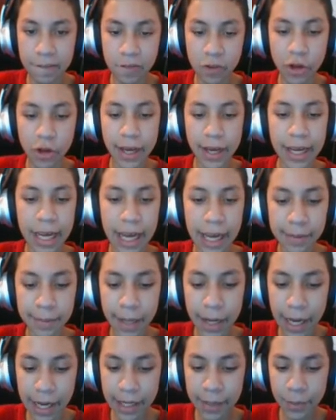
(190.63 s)
Okay,
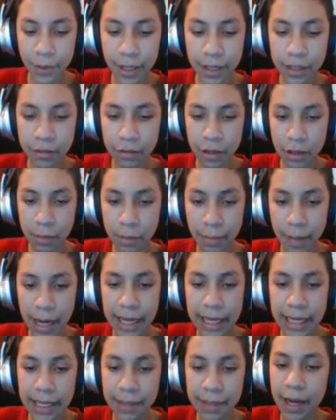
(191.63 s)
I'm I upgraded to a
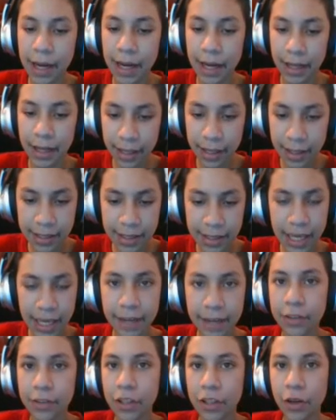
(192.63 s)
mahi mahi because I
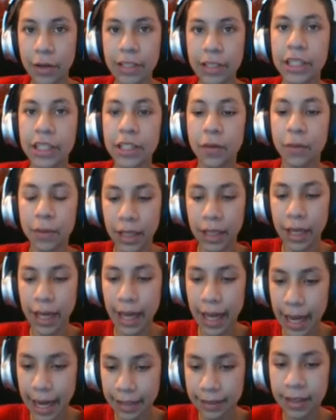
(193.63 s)
have no idea what the
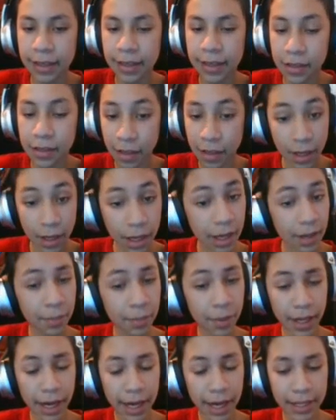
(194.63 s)
heck that is.
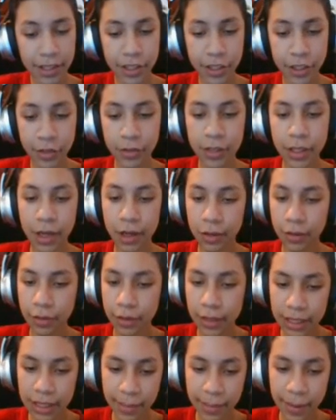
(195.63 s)
But I do
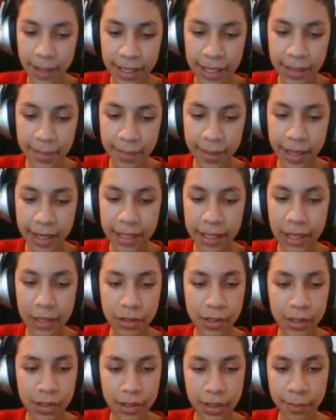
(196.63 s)
know that the mahi mahi
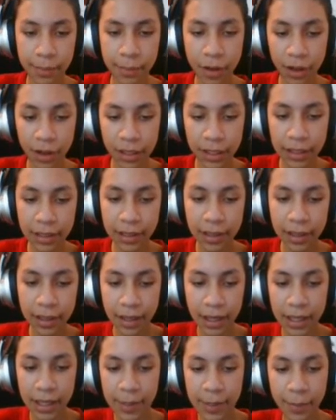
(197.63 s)
goes to the marlin,
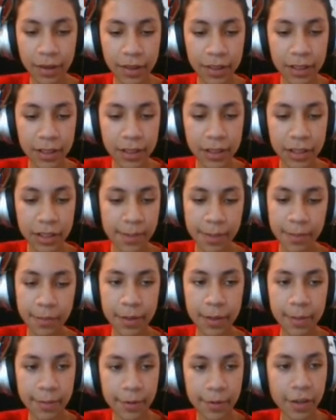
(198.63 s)
and the marlin used to be
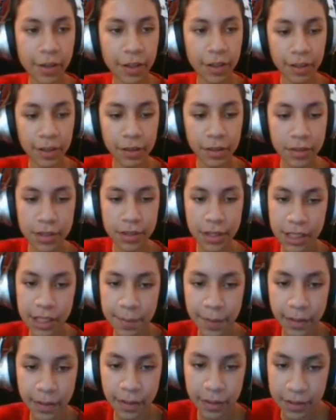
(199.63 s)
one of my favorite characters I used
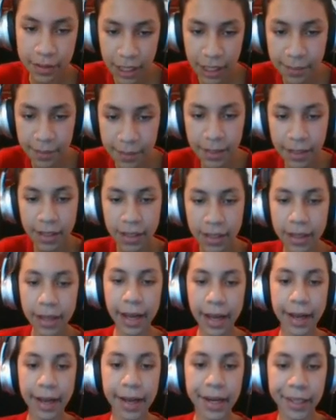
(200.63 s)
to play all the time
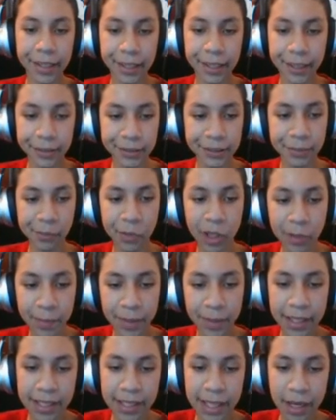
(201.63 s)
and I don't anymore
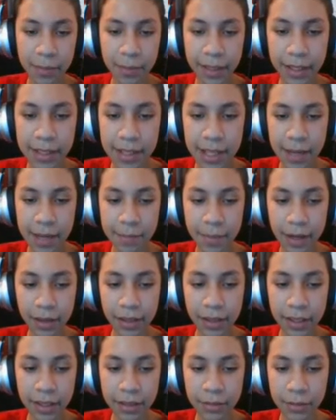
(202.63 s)
because I don't play this game
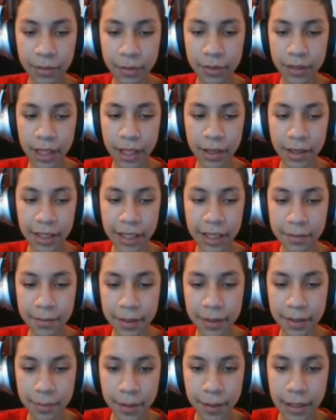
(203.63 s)
barely. Well, now I
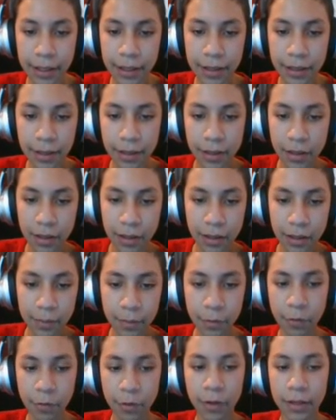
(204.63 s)
am, but
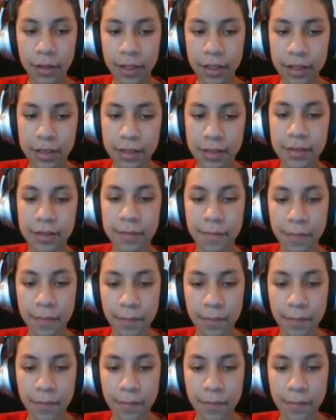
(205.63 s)
before this.